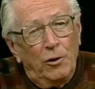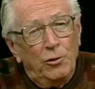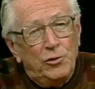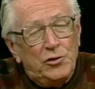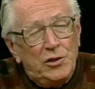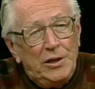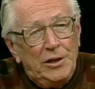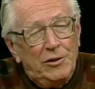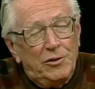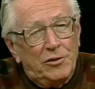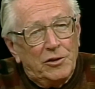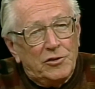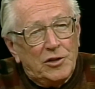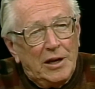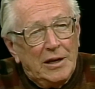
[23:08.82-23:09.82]
Lucy
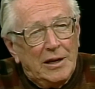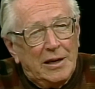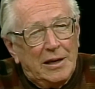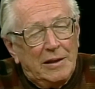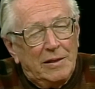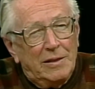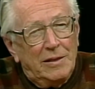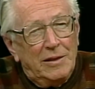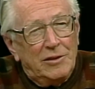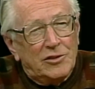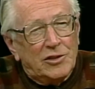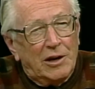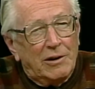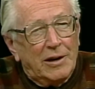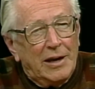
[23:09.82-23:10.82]
is
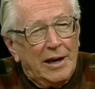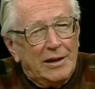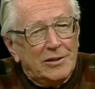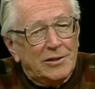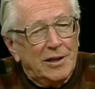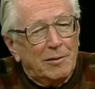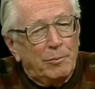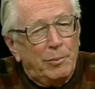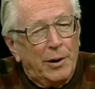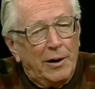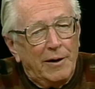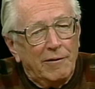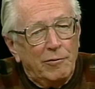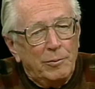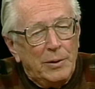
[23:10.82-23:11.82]
the sarcastic
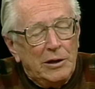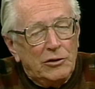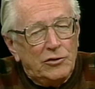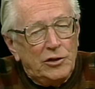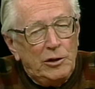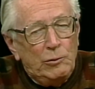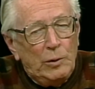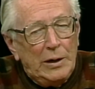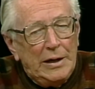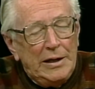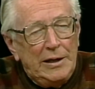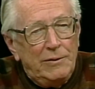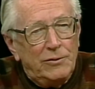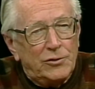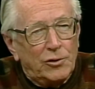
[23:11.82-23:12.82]
part of me. She
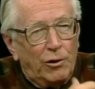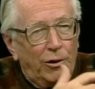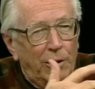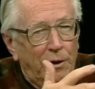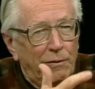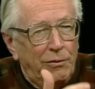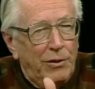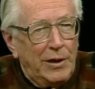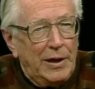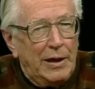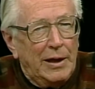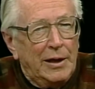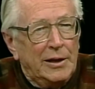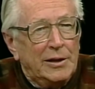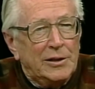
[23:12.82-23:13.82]
relieves all of
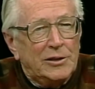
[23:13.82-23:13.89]
the